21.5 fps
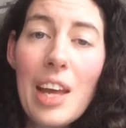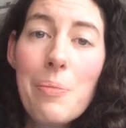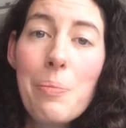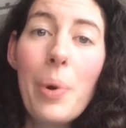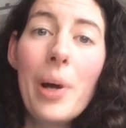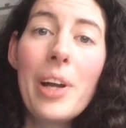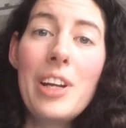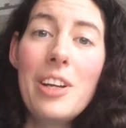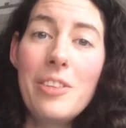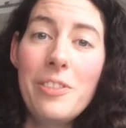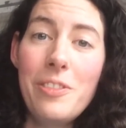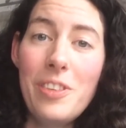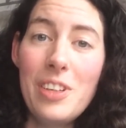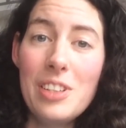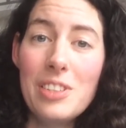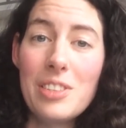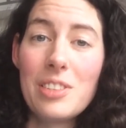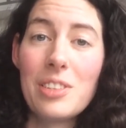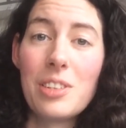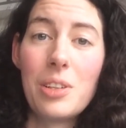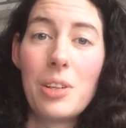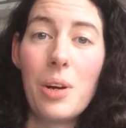But if
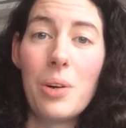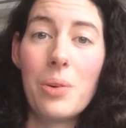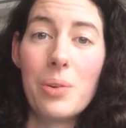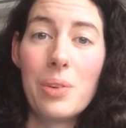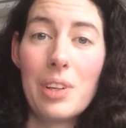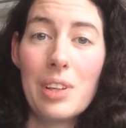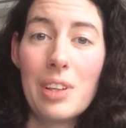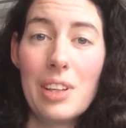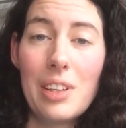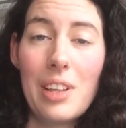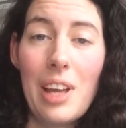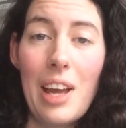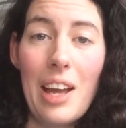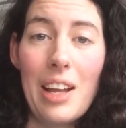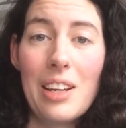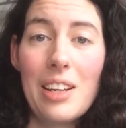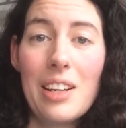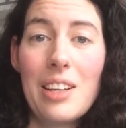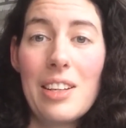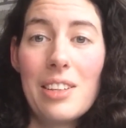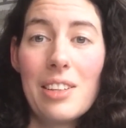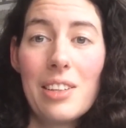it's going,
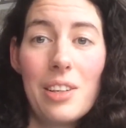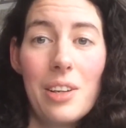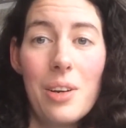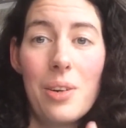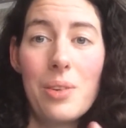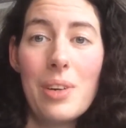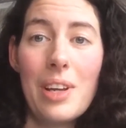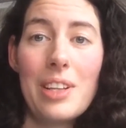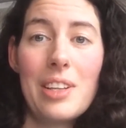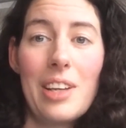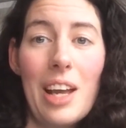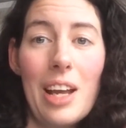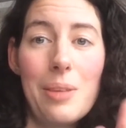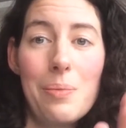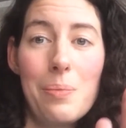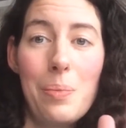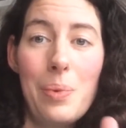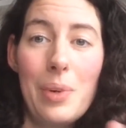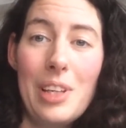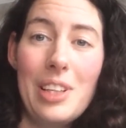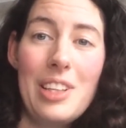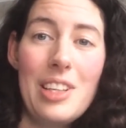and you know, it can
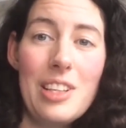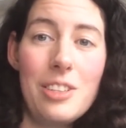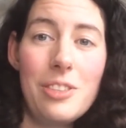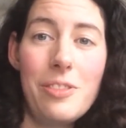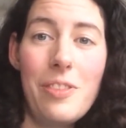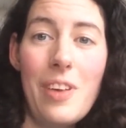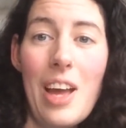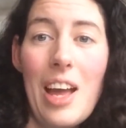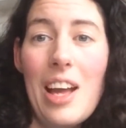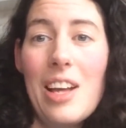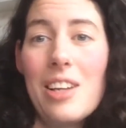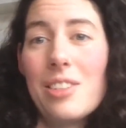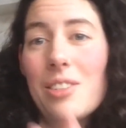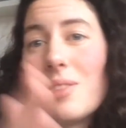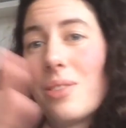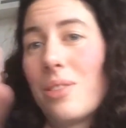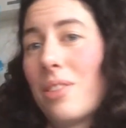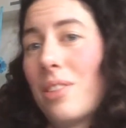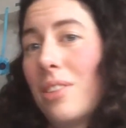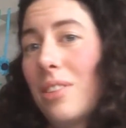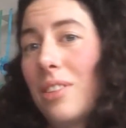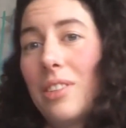be this fast
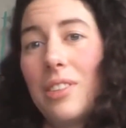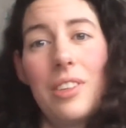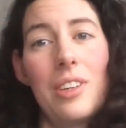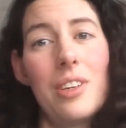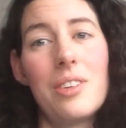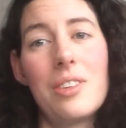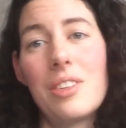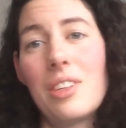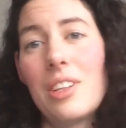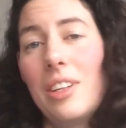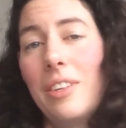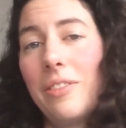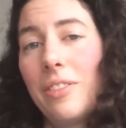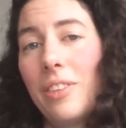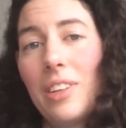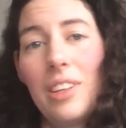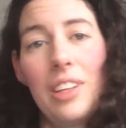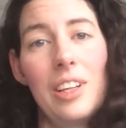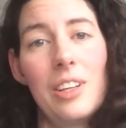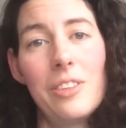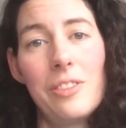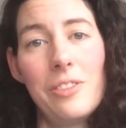or even a
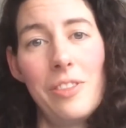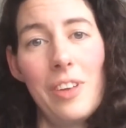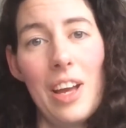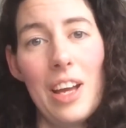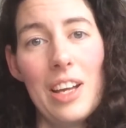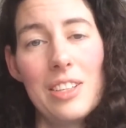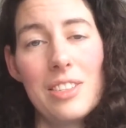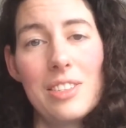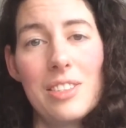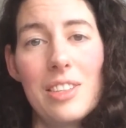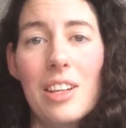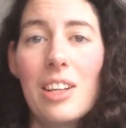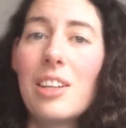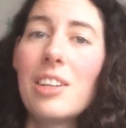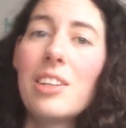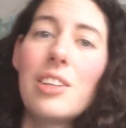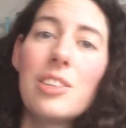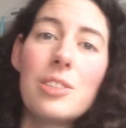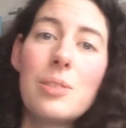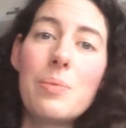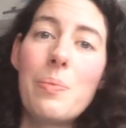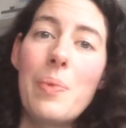little faster, and it
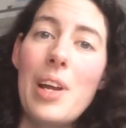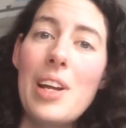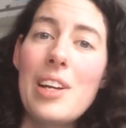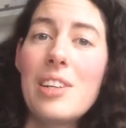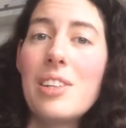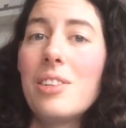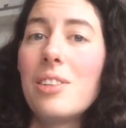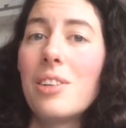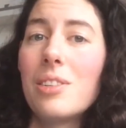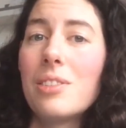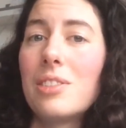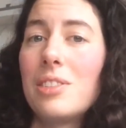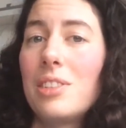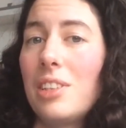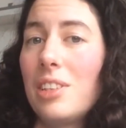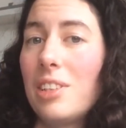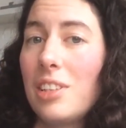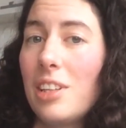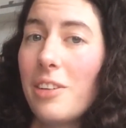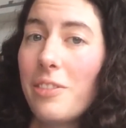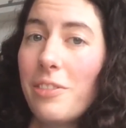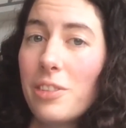doesn't matter, you don't see
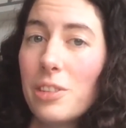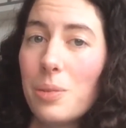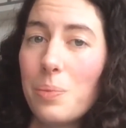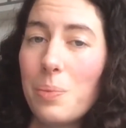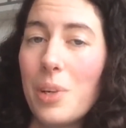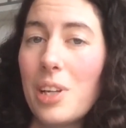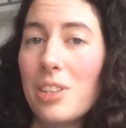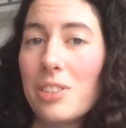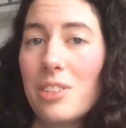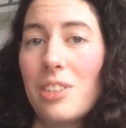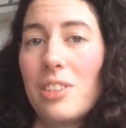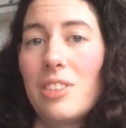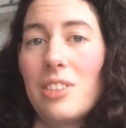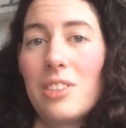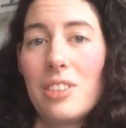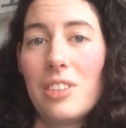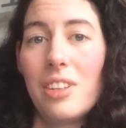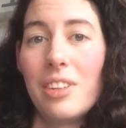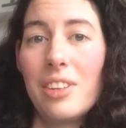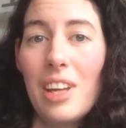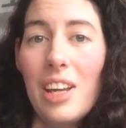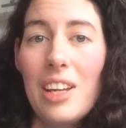the difference because it's
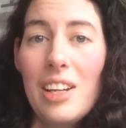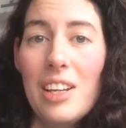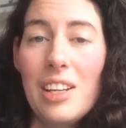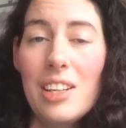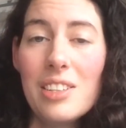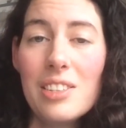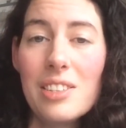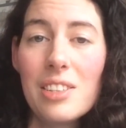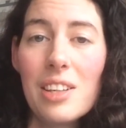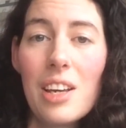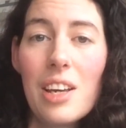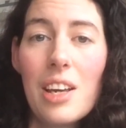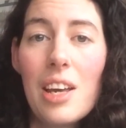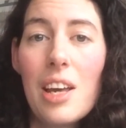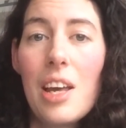instantaneous.